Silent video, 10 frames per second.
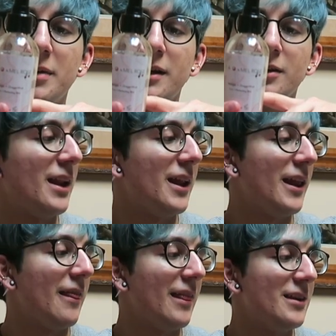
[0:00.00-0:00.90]
but
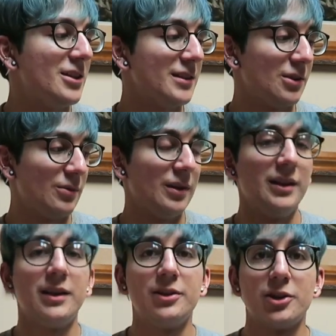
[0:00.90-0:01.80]
it does a
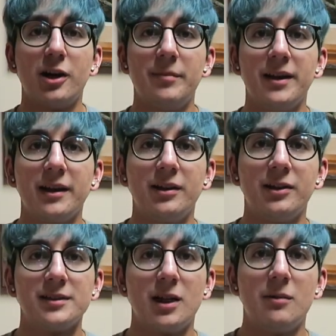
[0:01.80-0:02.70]
really good job, and it
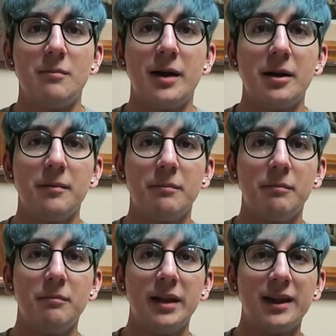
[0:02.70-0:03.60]
clears out my,
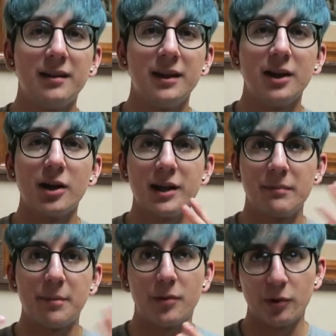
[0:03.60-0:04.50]
like the gunk in
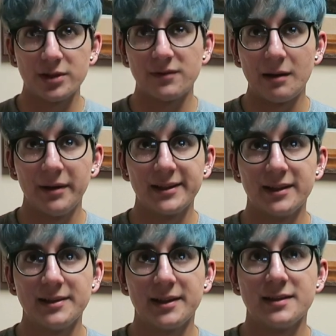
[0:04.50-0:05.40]
my pores, if that makes
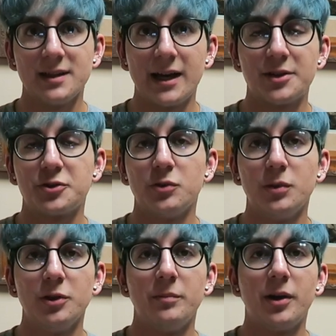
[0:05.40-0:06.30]
sense, because the natural
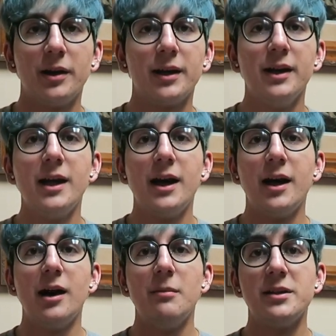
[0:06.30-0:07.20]
willow bark.
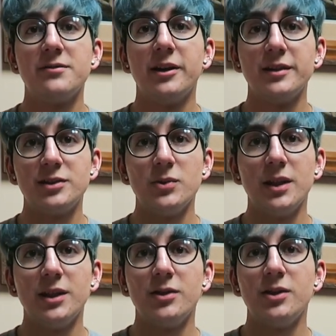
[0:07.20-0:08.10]
It's very
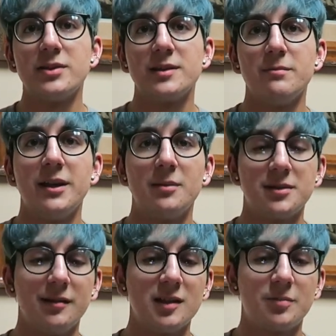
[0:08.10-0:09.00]
soothing. You can use it as a makeup
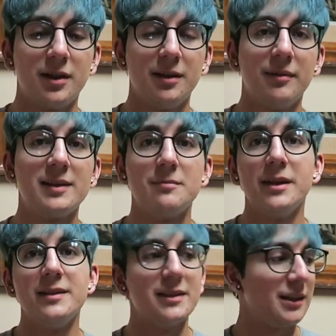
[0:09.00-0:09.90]
setting spray. It's
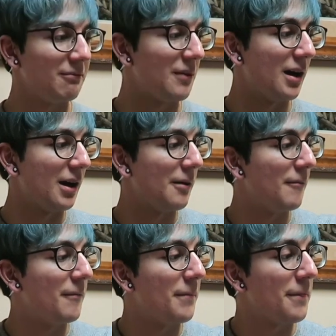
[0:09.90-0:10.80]
amazing.
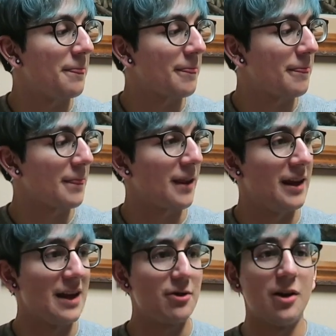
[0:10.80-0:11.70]

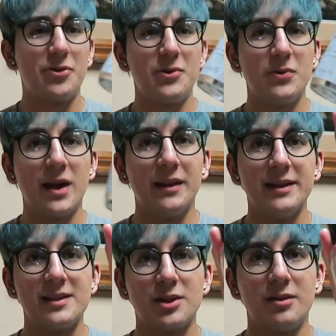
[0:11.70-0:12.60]
And I've gone through at
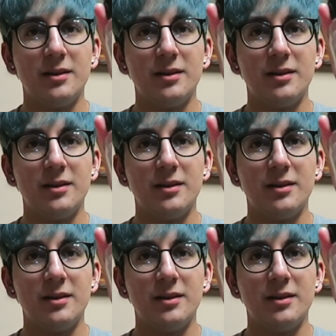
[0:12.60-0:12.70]
least,